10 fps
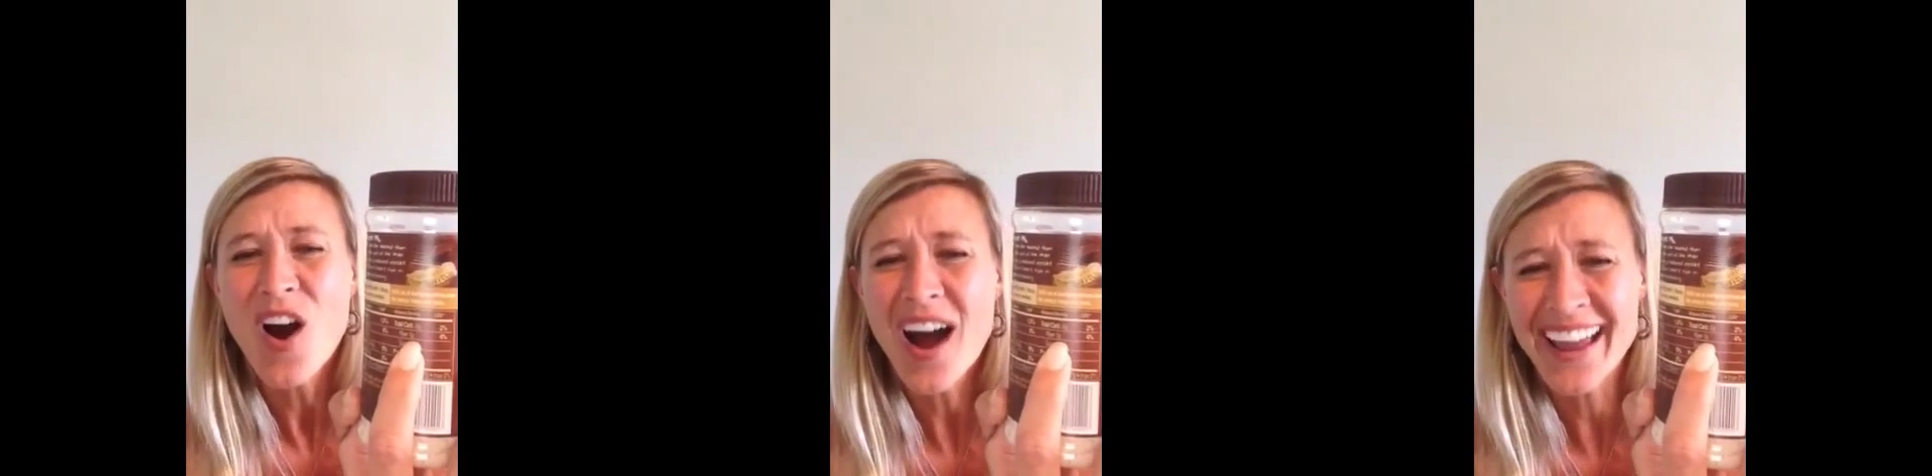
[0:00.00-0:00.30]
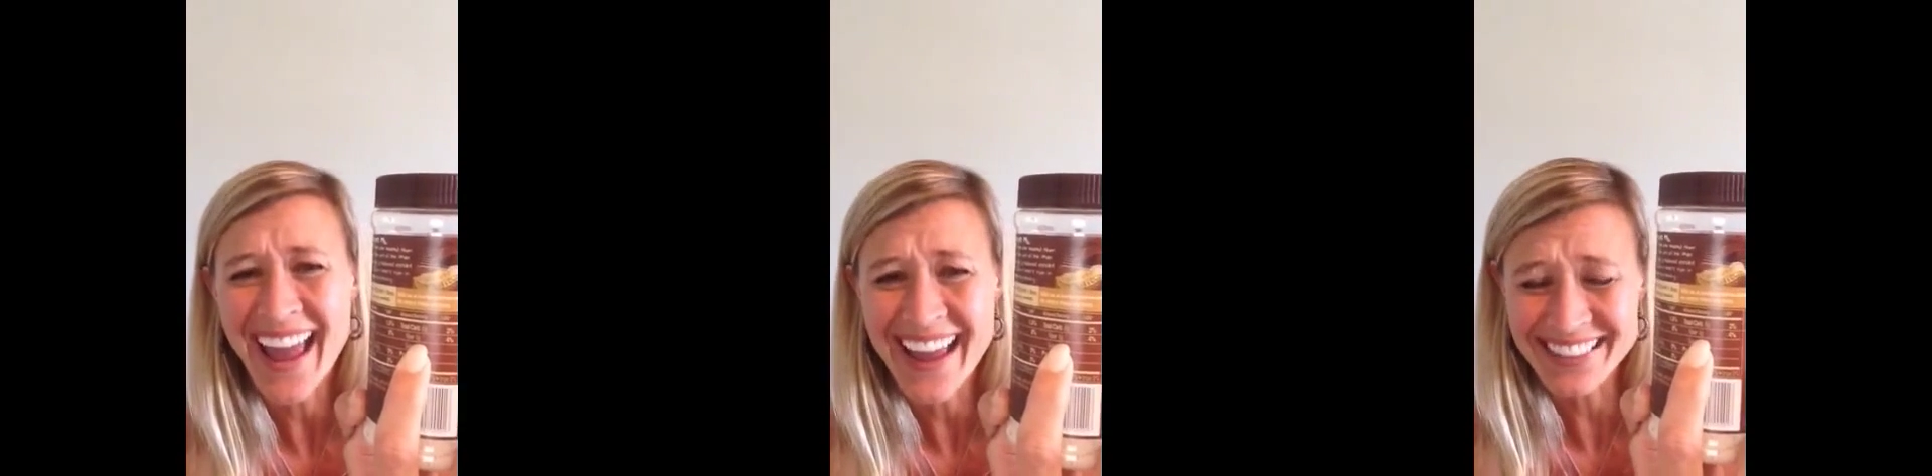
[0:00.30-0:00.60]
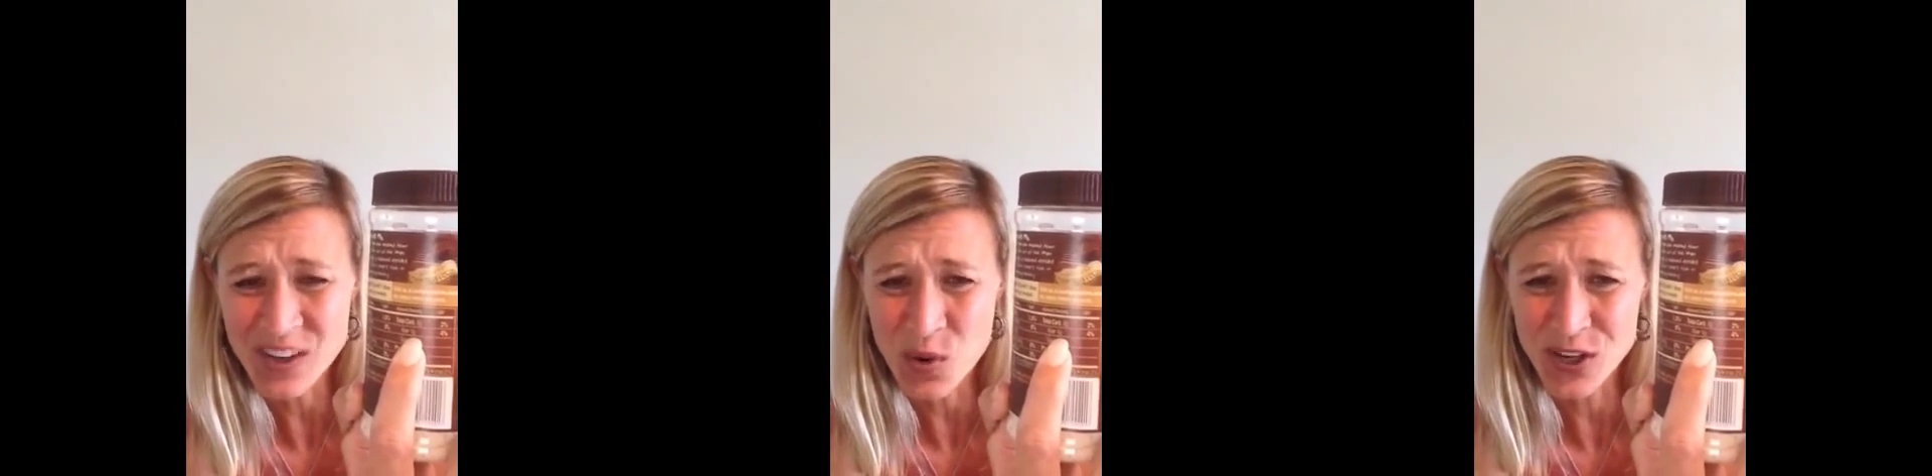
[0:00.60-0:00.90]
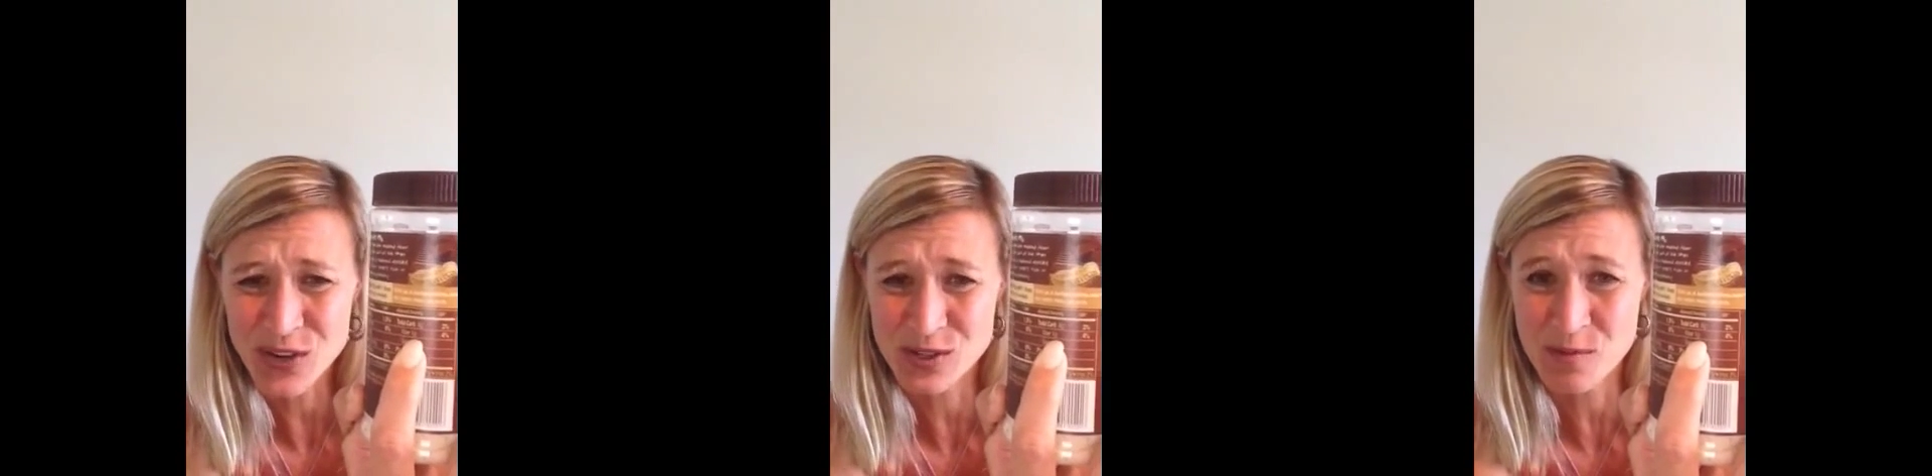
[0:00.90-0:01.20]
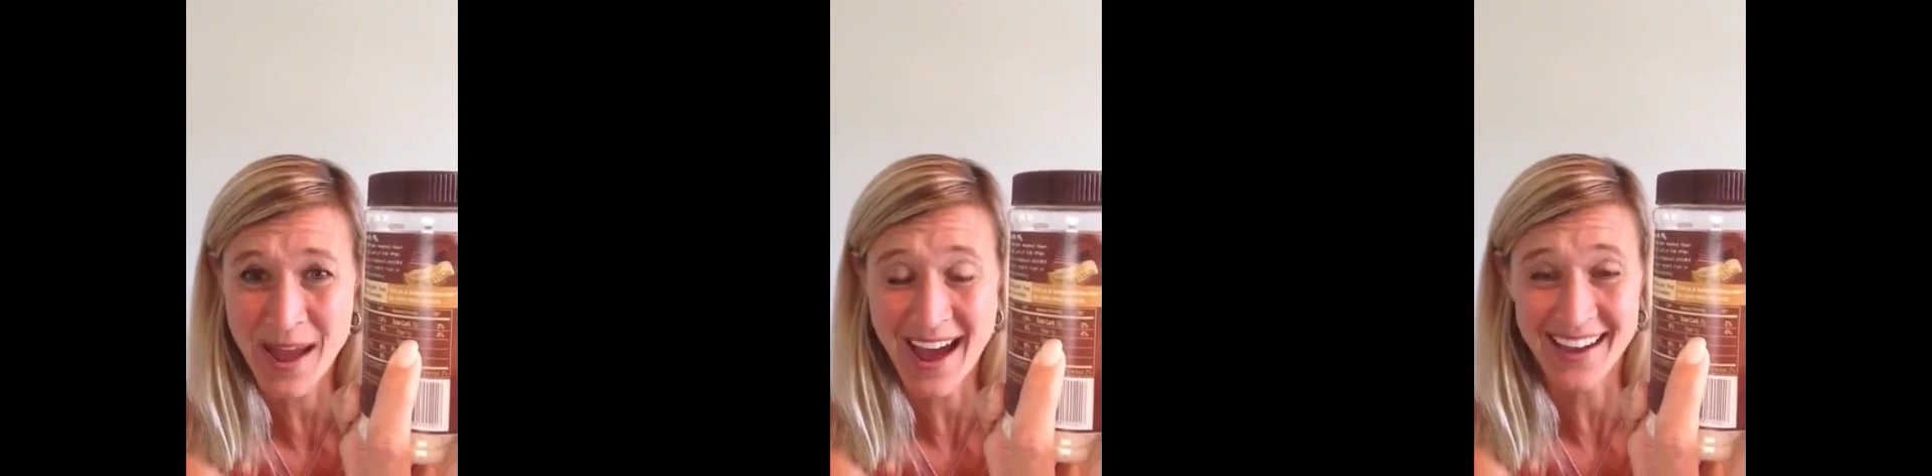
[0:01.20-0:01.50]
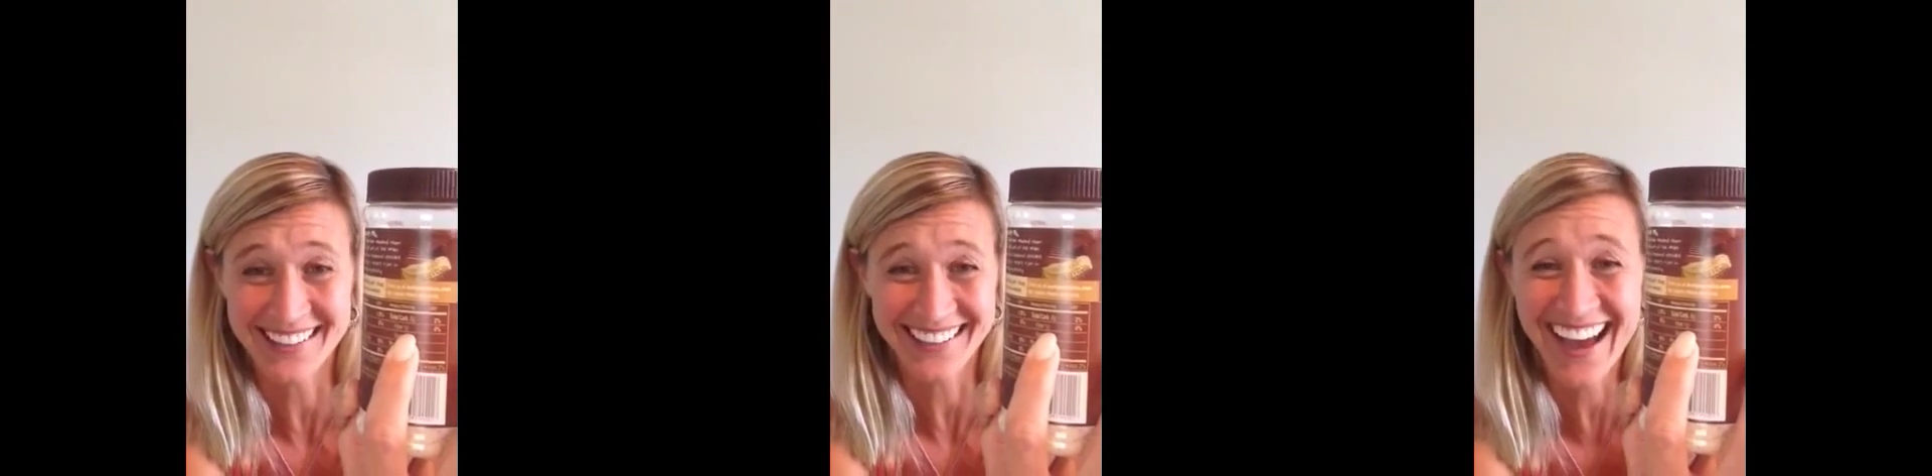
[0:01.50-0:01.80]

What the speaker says: I hate the Oreos are bad.